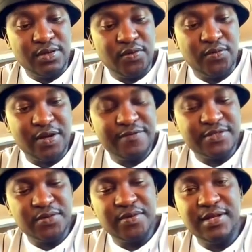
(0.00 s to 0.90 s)
Good
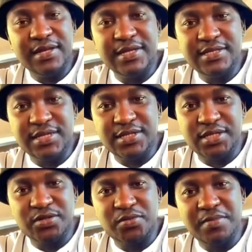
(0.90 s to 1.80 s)
afternoon, ladies and
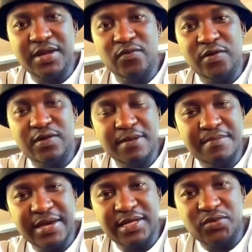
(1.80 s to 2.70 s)
gentlemen.
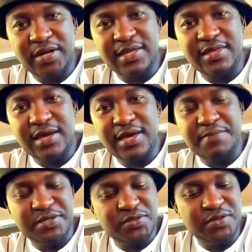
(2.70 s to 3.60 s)
Welcome back to another
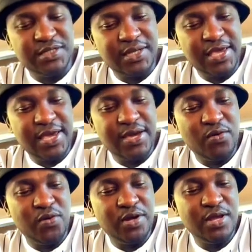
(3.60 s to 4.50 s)
episode here
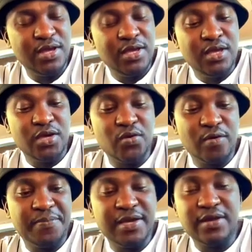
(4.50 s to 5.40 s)
on
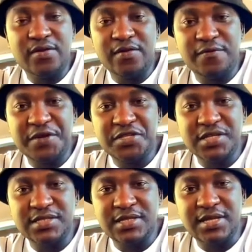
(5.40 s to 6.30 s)
European
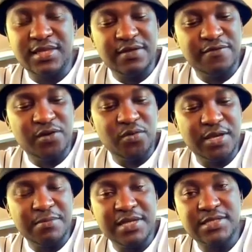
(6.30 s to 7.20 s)
Confessions. The
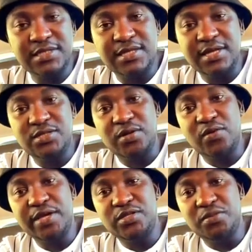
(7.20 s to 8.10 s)
following message that you are
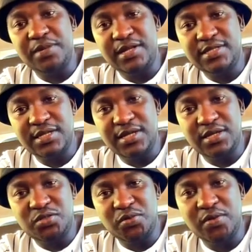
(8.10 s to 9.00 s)
going to be
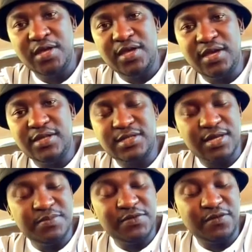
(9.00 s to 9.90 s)
listening to, it
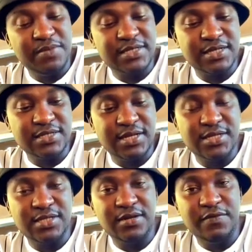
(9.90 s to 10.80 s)
comes from a
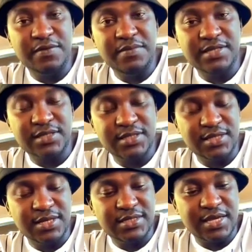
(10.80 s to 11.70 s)
translation of a message
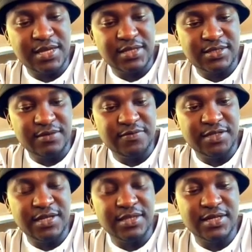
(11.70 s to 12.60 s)
that I
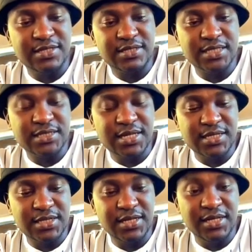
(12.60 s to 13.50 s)
received, and that
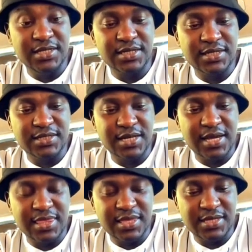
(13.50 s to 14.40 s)
translation, it reads
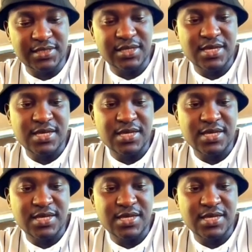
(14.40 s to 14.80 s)
like this.